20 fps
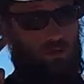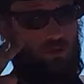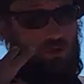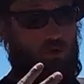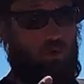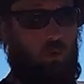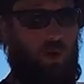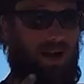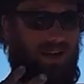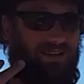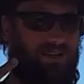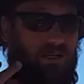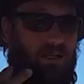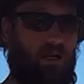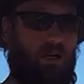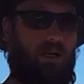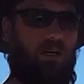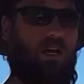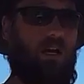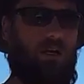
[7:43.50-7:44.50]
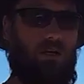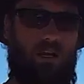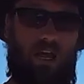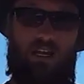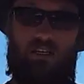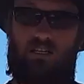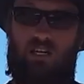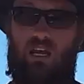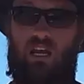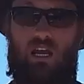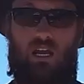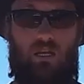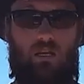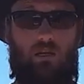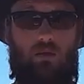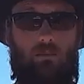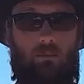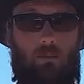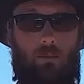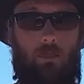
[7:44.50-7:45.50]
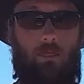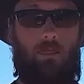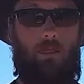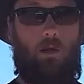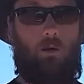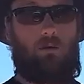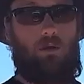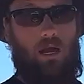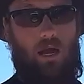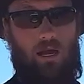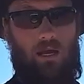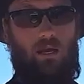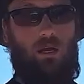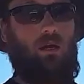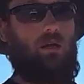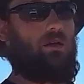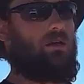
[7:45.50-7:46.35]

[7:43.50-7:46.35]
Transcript: Twice a year, that's it. Okay?